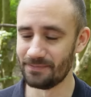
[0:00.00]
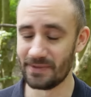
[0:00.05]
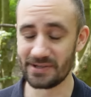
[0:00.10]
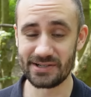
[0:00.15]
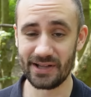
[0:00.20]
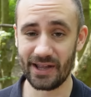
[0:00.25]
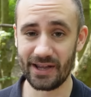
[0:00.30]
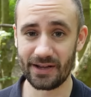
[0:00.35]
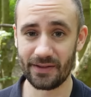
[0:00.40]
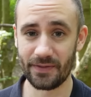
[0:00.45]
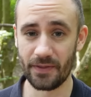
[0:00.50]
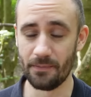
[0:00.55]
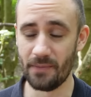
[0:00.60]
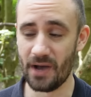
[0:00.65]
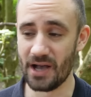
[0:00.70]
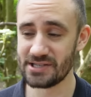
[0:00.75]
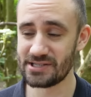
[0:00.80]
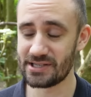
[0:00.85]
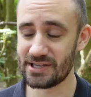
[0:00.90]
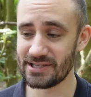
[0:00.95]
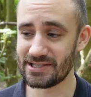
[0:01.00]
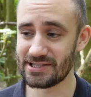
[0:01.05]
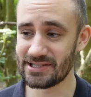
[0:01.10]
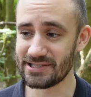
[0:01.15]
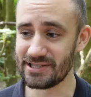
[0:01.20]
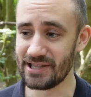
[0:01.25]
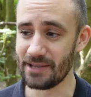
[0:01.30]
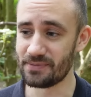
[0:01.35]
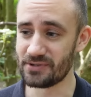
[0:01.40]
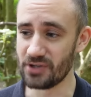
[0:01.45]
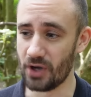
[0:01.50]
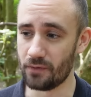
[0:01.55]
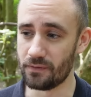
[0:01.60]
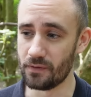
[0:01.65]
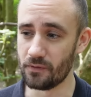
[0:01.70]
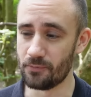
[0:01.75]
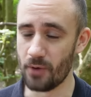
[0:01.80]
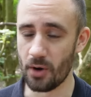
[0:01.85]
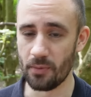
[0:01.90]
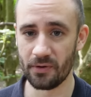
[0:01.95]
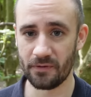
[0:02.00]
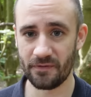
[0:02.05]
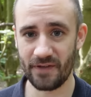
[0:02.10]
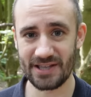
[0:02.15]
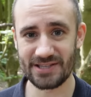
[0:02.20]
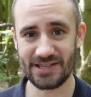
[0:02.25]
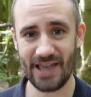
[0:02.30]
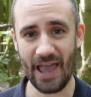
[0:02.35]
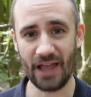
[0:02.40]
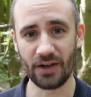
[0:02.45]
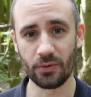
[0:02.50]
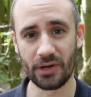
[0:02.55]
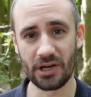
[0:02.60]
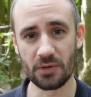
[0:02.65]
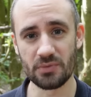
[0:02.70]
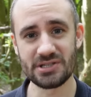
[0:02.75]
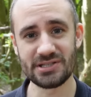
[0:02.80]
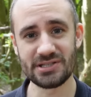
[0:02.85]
much like the mask slipped off of Boba Fett's head when it was